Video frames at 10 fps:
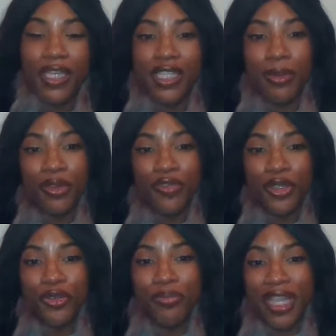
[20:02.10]
Some of
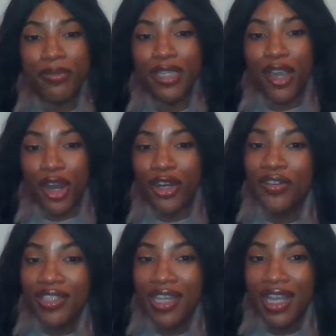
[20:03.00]
you may be
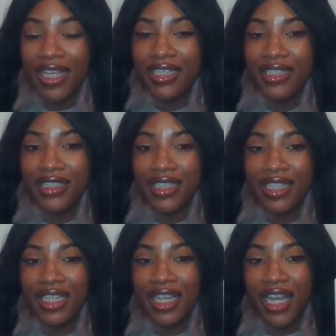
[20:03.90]
earth signs
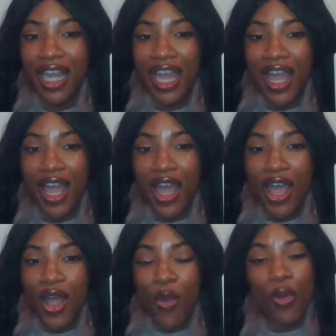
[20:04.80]

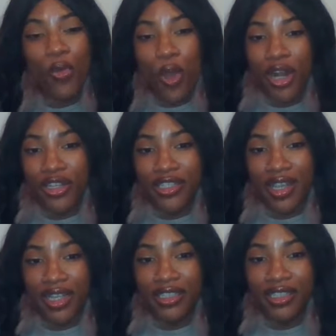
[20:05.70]
or water
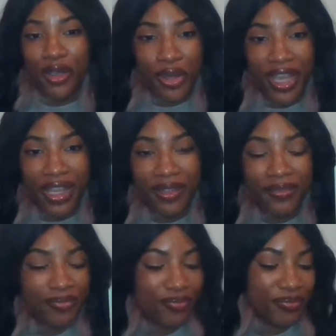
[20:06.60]
signs, okay?